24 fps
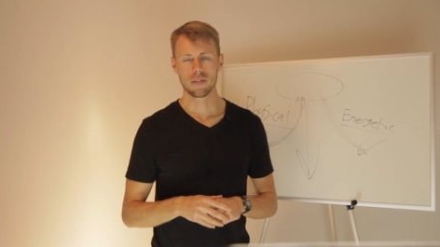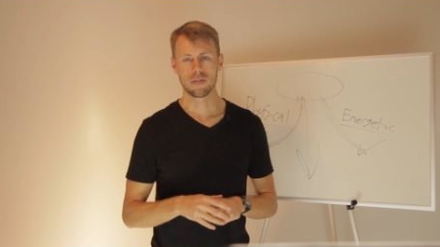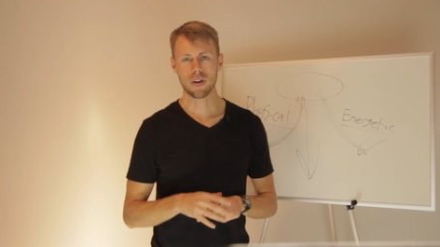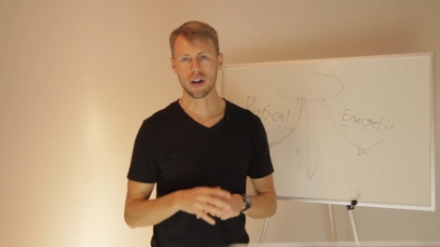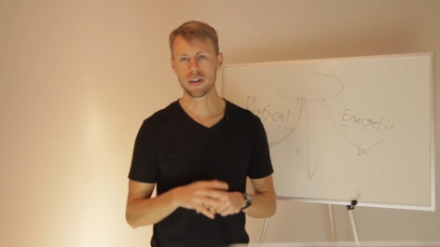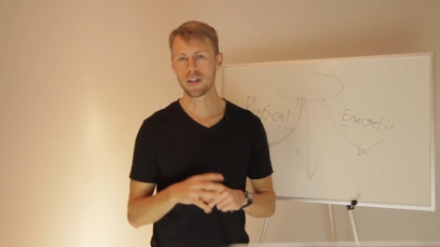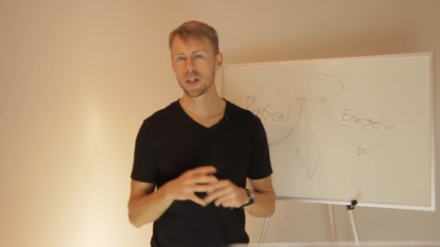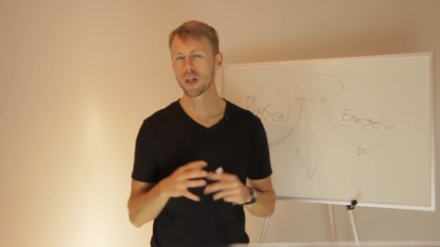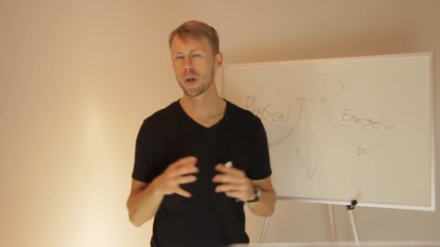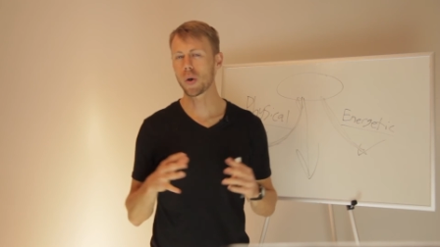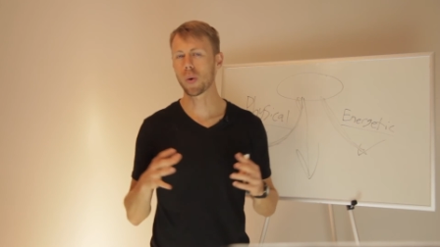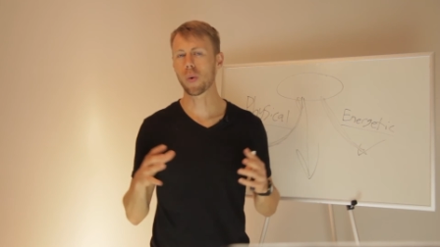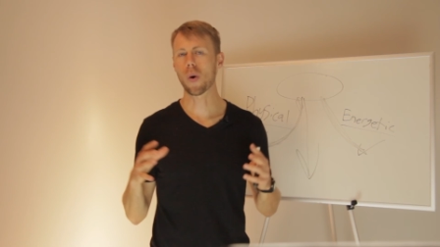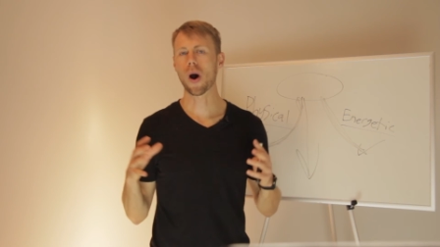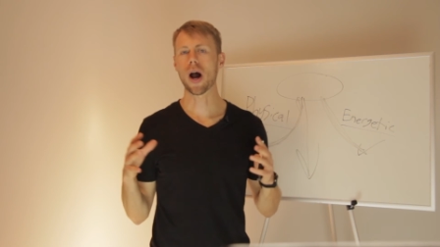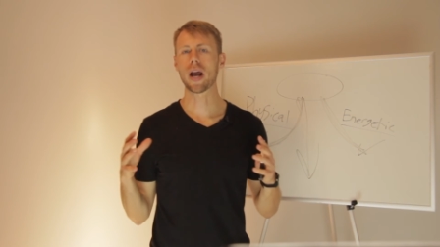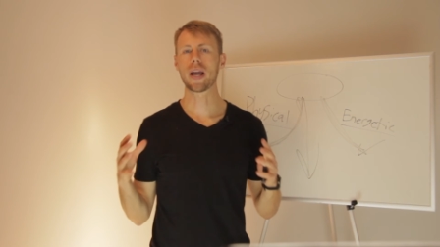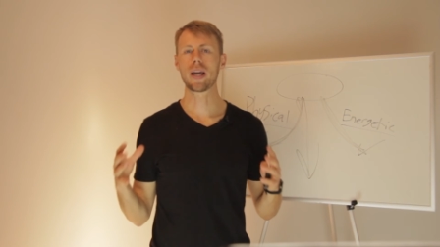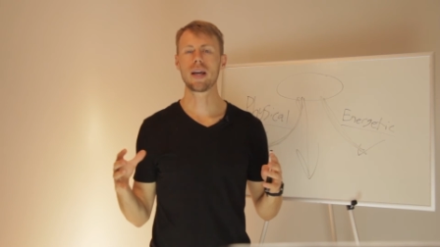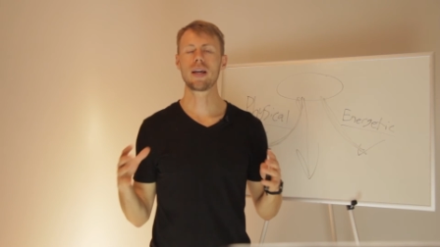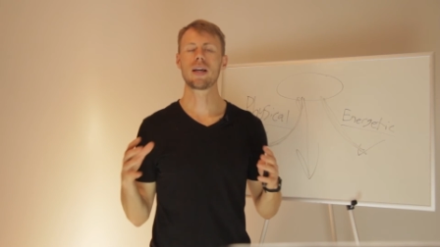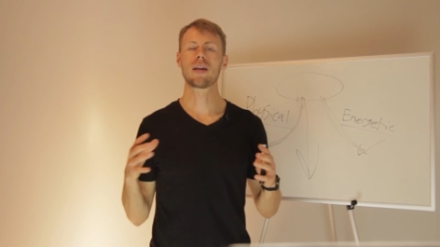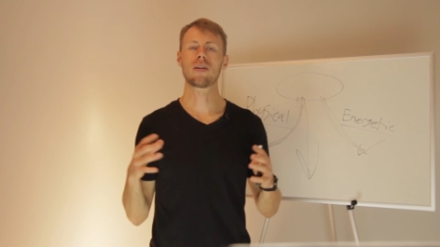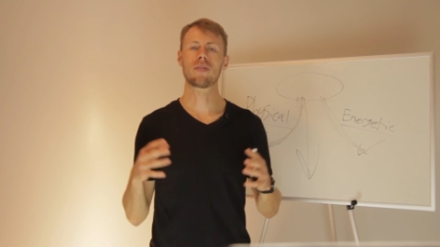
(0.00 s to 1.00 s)
Find a
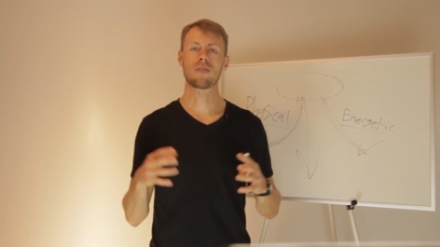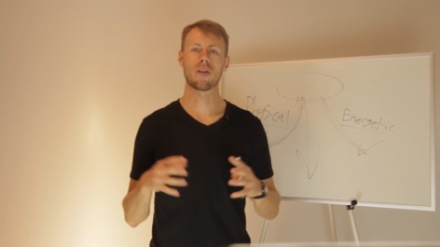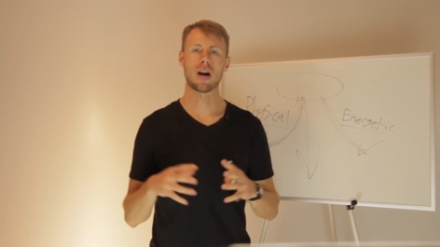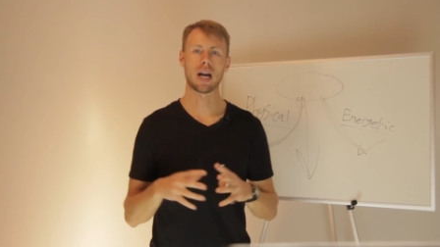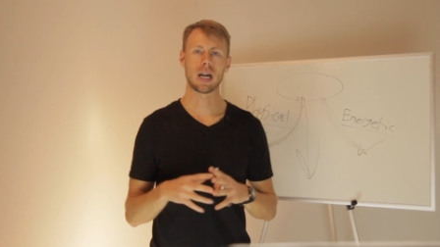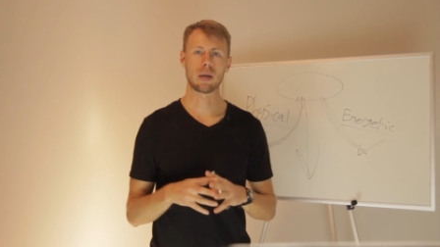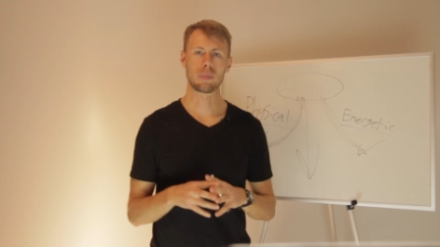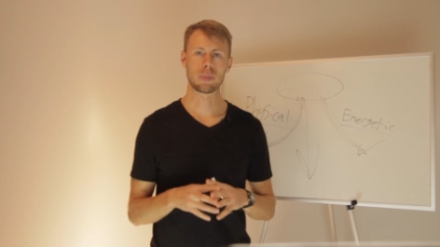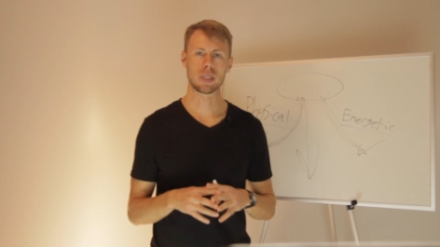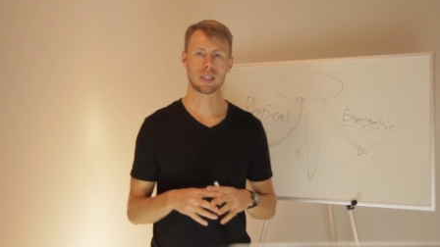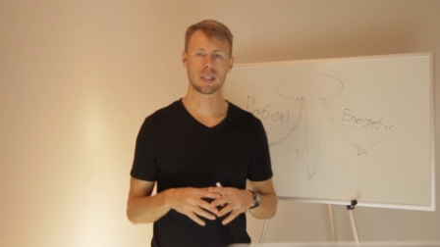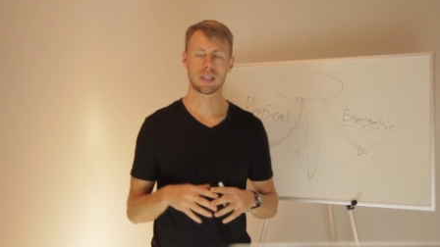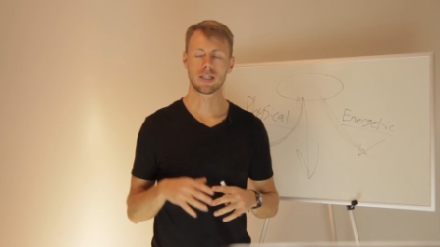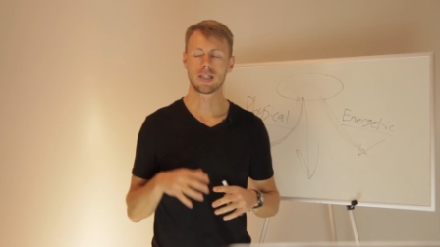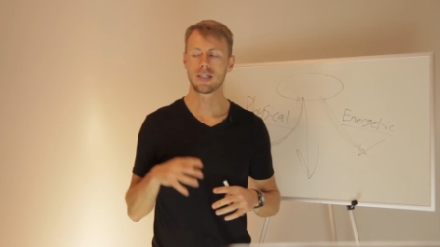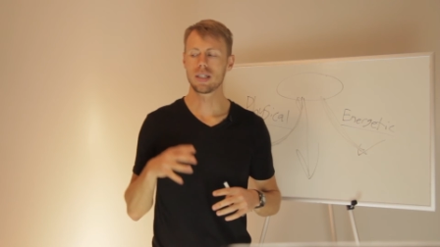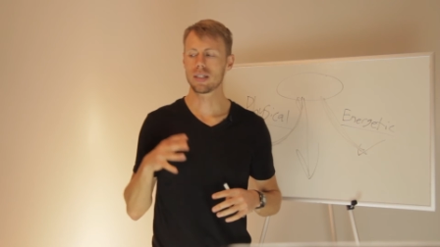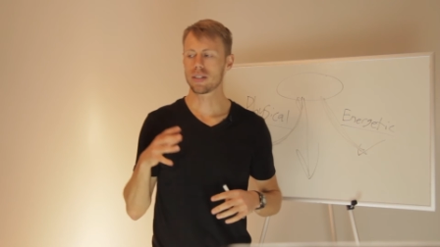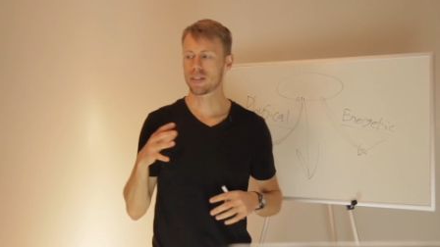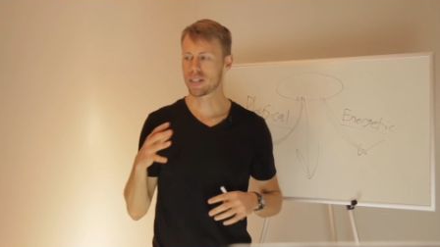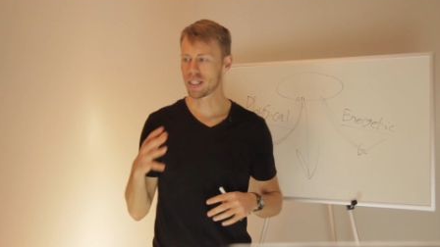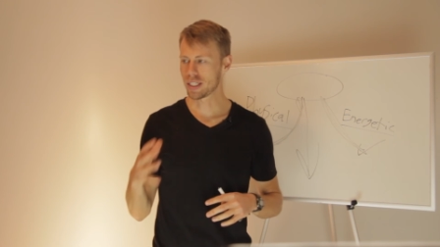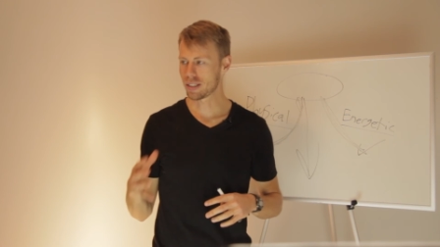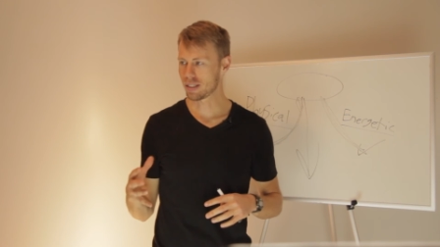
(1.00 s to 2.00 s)
quiet environment,
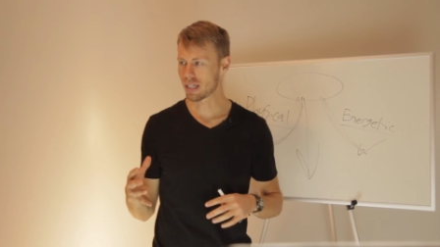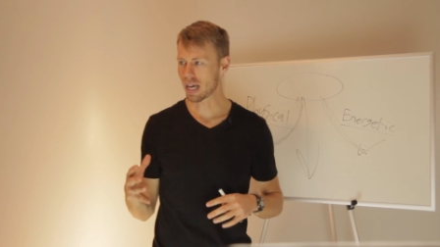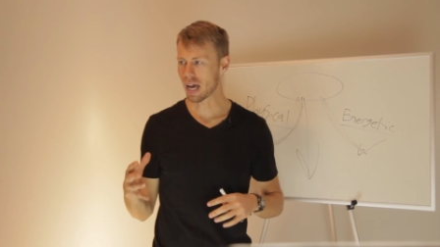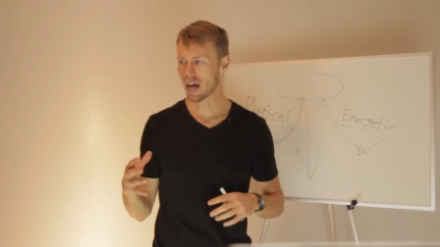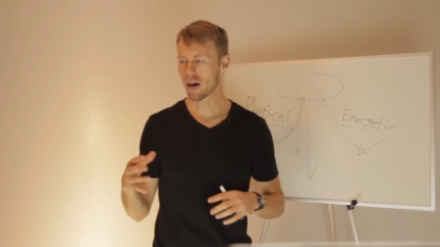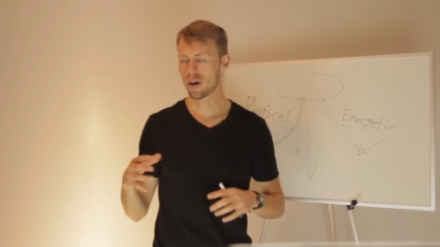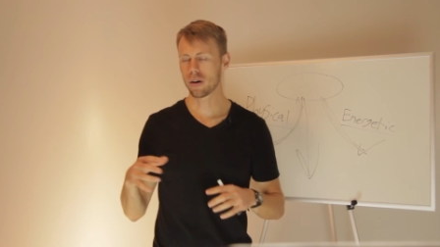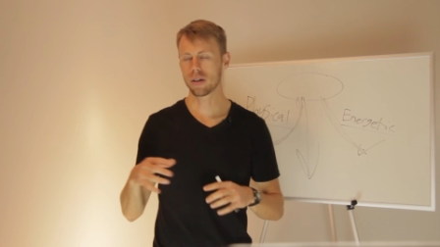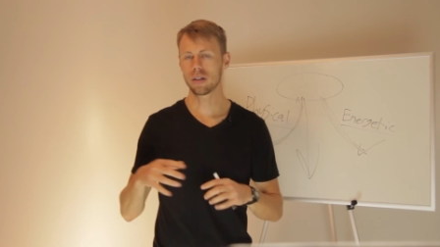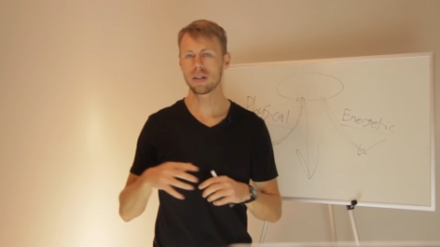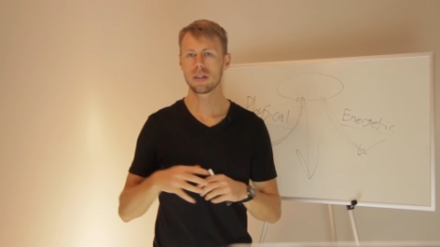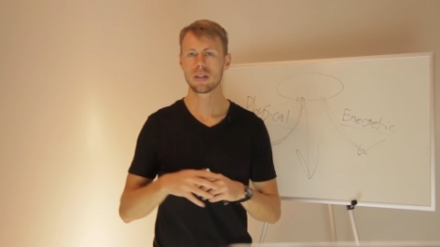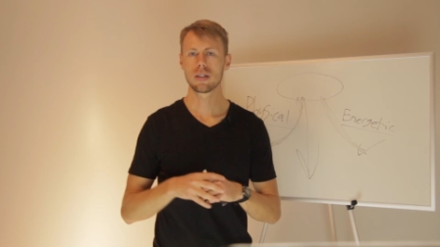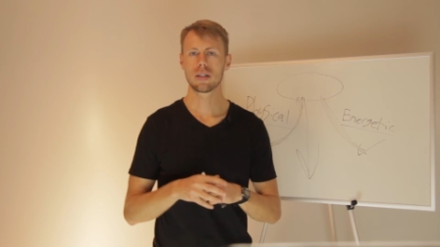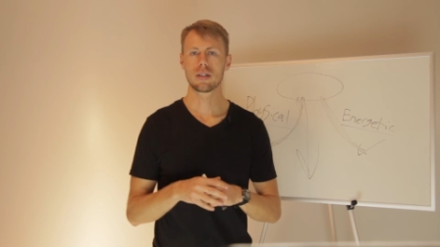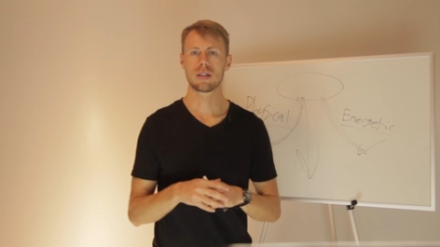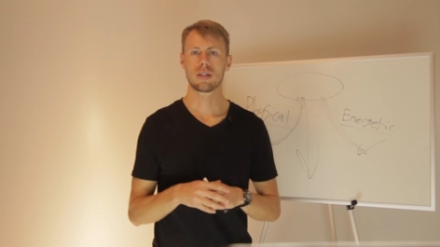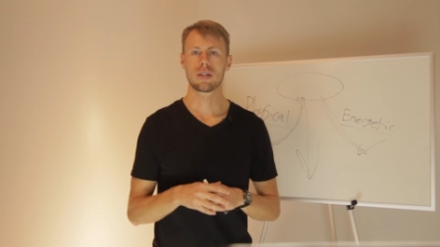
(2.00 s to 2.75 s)
sit down,